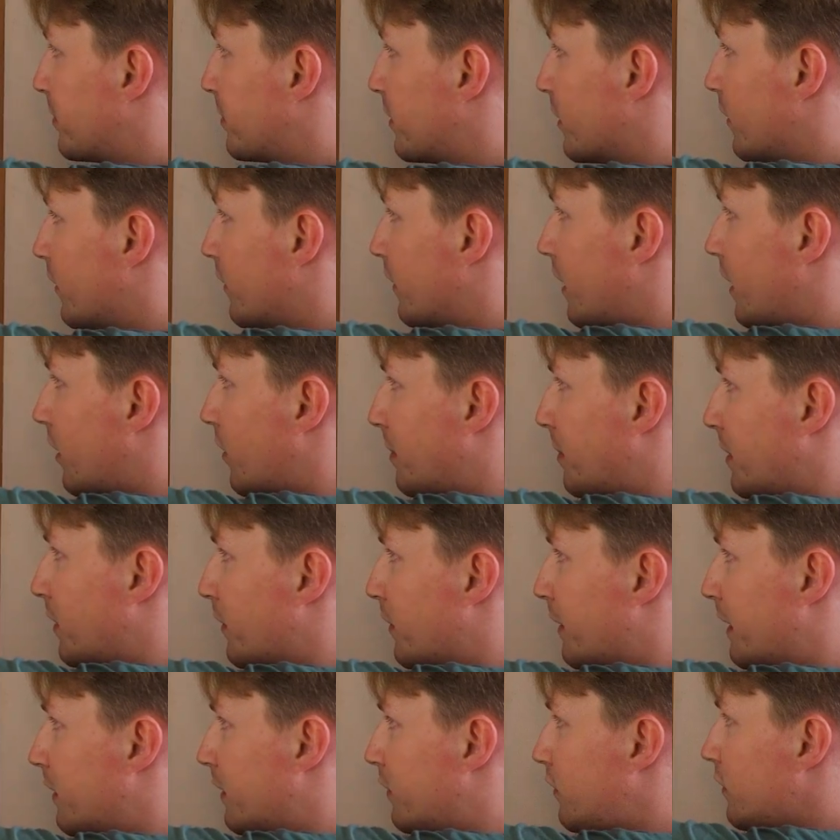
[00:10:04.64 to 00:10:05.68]
episode, I'll be
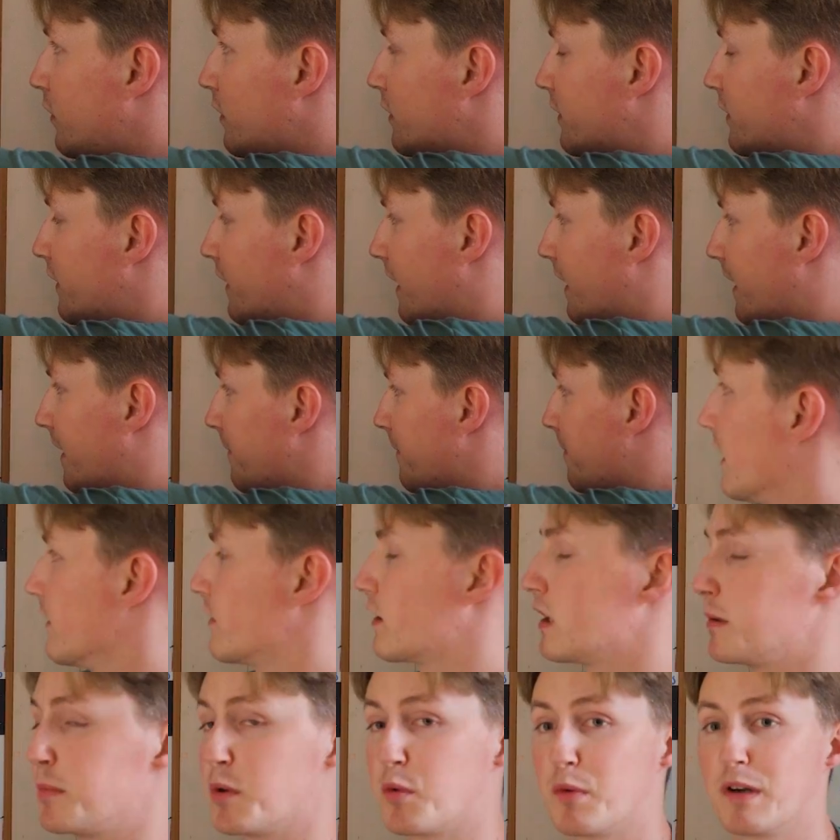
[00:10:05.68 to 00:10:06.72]
doing just that. And it's
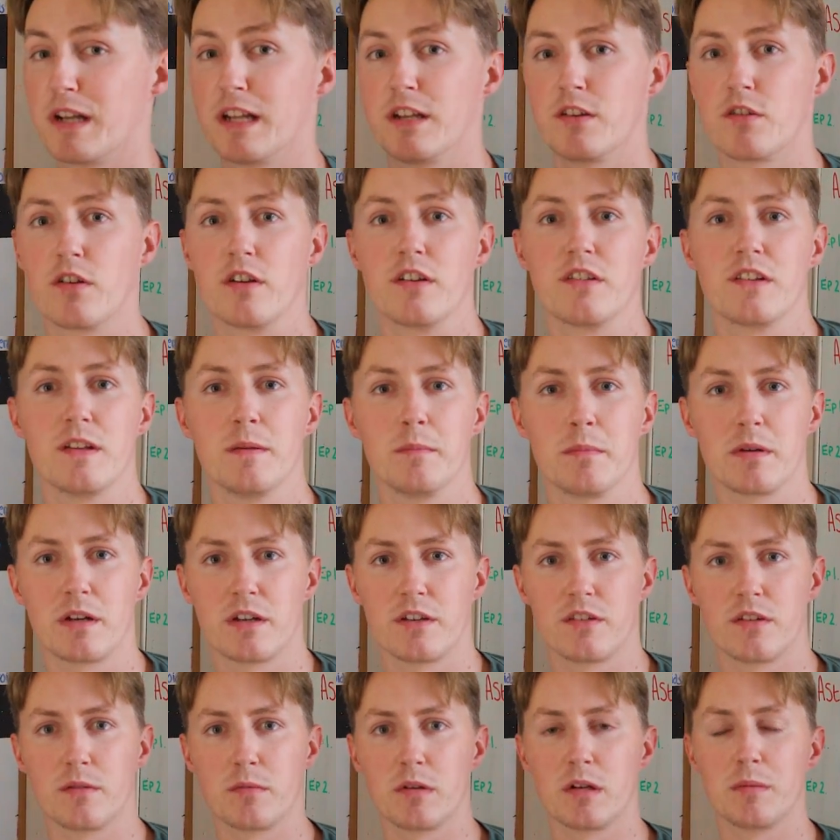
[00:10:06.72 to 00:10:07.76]
going to be really interesting
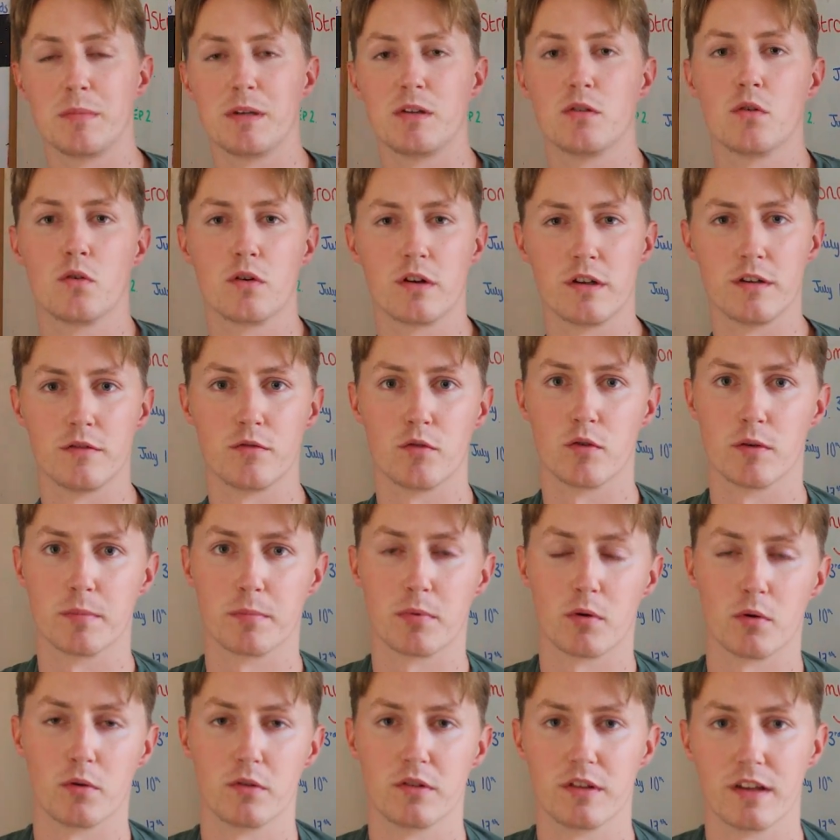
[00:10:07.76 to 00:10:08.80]
because I'm going to be talking through the
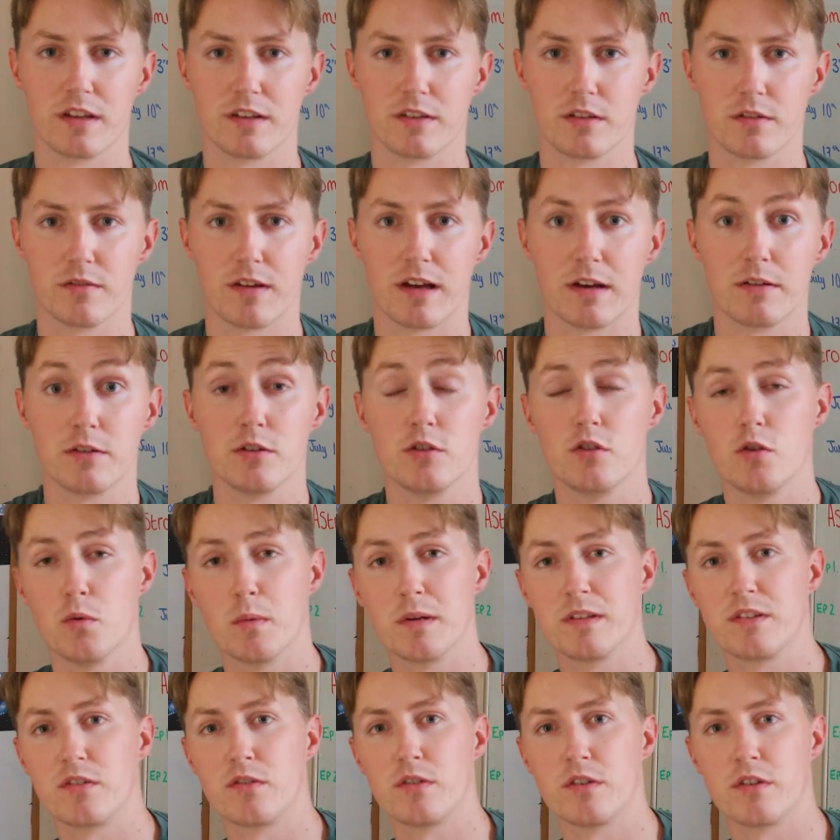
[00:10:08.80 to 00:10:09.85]
process of how you do
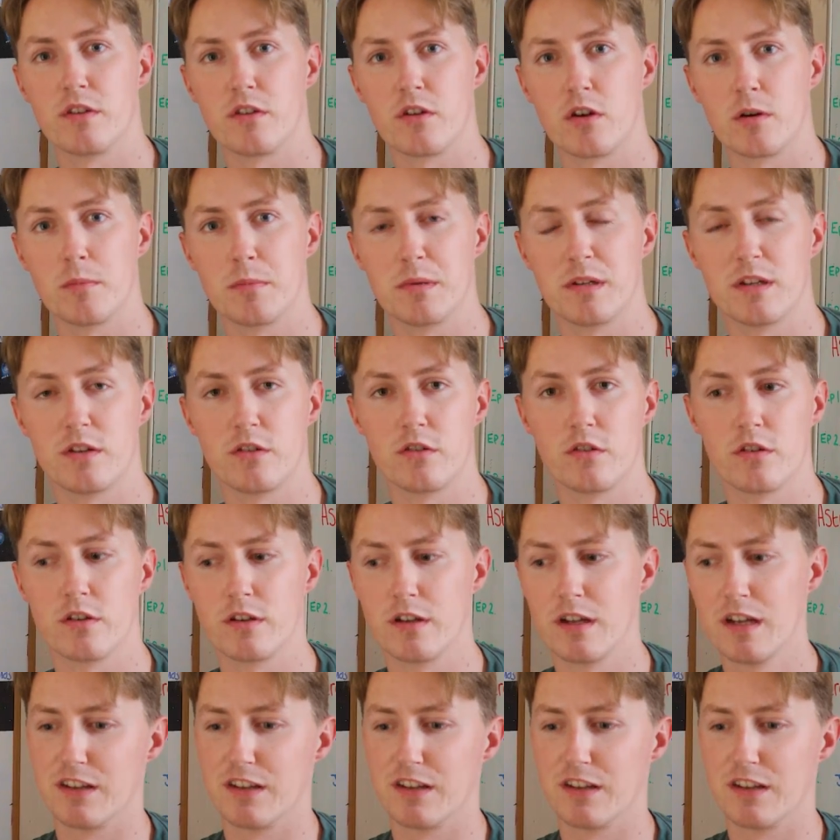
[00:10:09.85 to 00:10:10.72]
enter into the competition